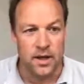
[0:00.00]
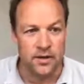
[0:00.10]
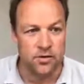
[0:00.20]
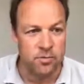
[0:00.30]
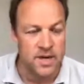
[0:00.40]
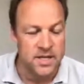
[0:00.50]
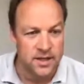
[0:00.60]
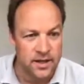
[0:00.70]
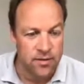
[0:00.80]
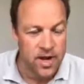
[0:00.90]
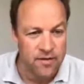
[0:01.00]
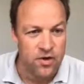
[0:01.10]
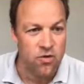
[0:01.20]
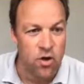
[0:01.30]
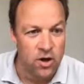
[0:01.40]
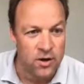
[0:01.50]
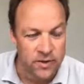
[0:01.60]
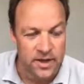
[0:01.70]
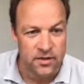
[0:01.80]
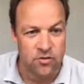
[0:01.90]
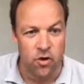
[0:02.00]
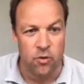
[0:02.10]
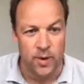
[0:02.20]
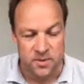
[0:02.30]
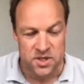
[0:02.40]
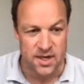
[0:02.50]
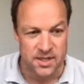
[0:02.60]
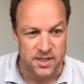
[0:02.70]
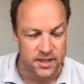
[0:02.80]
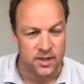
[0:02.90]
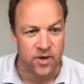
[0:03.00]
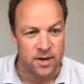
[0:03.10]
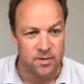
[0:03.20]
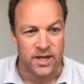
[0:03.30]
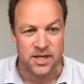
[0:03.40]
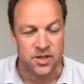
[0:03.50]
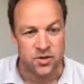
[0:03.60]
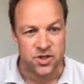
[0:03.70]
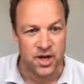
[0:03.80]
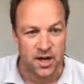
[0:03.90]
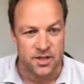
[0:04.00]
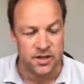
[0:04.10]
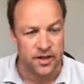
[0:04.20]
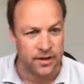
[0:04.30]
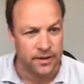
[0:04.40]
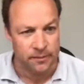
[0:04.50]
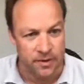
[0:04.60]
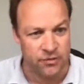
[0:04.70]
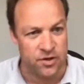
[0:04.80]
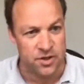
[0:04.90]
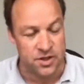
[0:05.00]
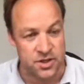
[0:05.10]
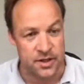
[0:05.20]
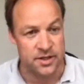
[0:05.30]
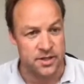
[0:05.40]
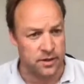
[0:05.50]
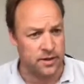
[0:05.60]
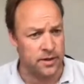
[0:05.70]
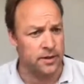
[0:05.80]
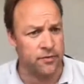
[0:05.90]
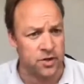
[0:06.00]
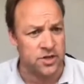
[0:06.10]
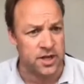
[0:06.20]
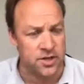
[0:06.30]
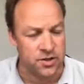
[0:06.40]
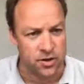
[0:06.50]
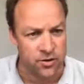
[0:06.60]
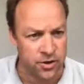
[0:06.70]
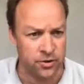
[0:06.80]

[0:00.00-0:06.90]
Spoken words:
Yeah, so basically we have a crawler. We can crawl websites. It's incredibly easy to start. If you just enter your